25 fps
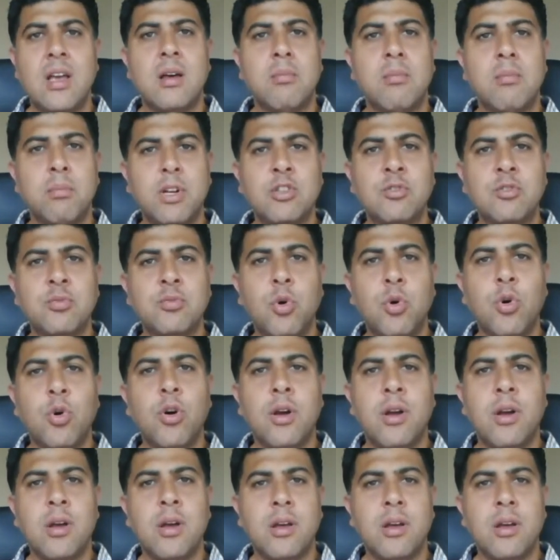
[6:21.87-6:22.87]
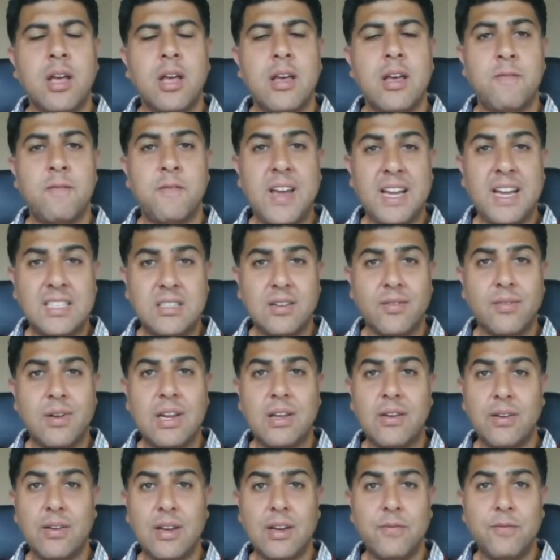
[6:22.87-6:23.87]
much more
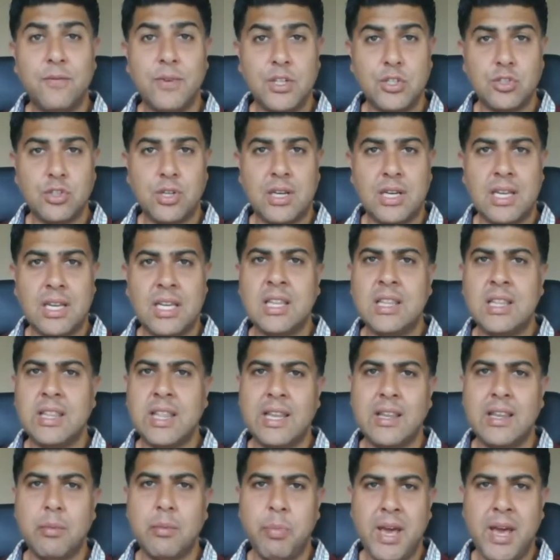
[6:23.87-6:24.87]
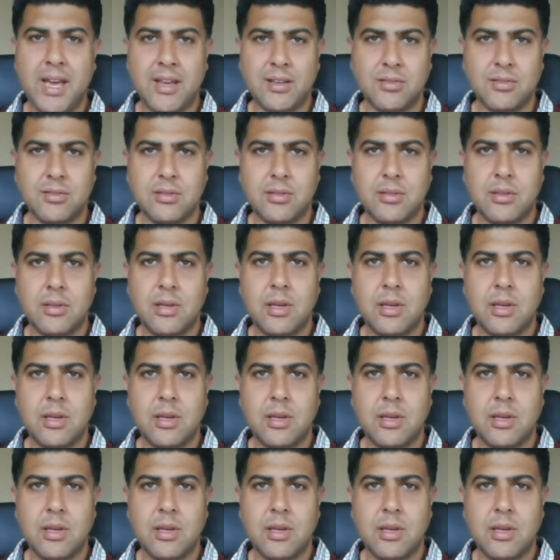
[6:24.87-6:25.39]
effectively and efficiently than the past.